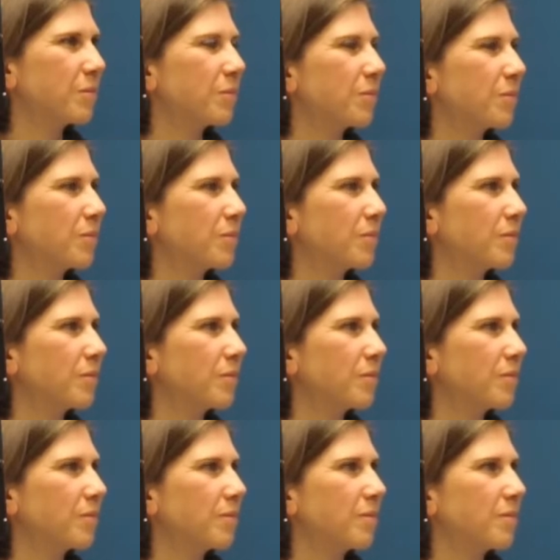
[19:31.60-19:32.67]

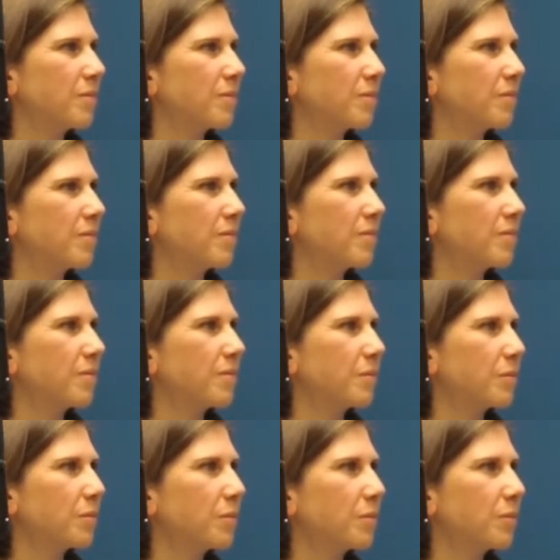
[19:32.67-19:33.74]

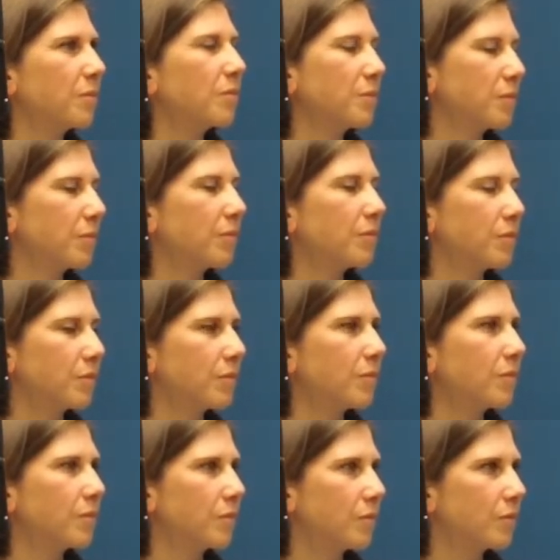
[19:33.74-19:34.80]

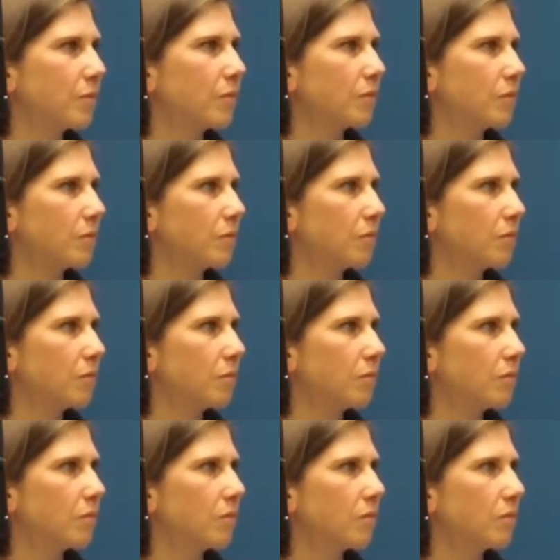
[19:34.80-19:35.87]

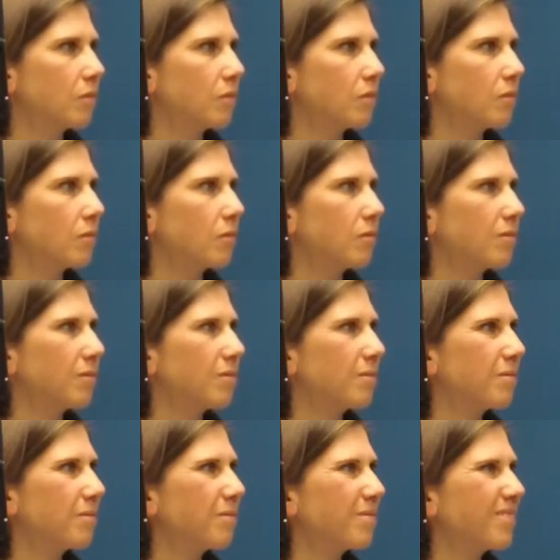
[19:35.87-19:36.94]

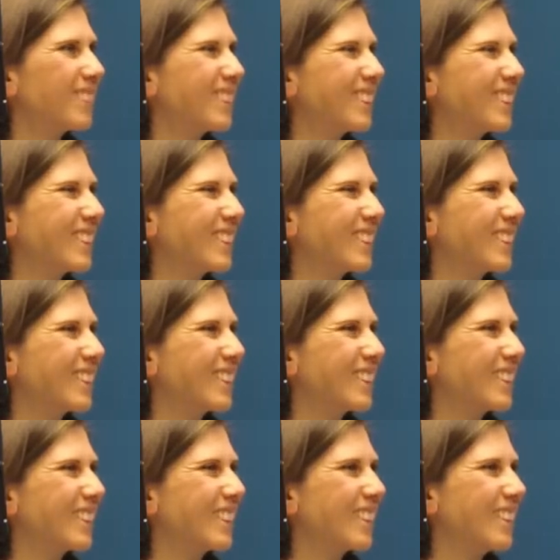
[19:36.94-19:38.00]

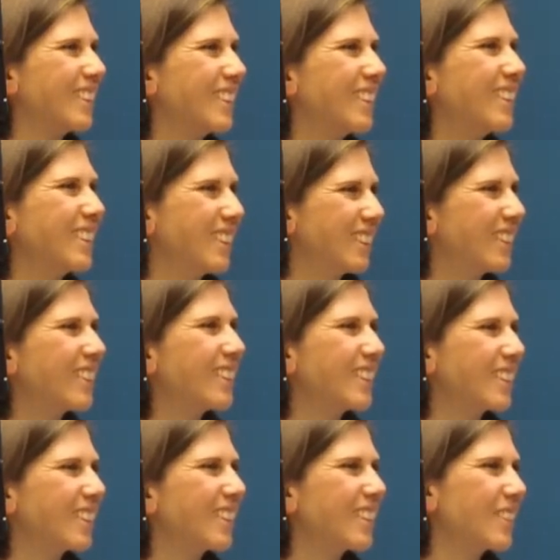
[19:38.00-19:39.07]

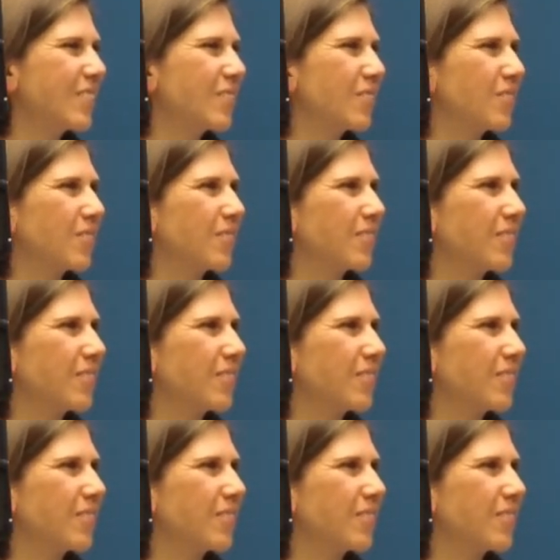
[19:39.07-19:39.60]
(not speaking)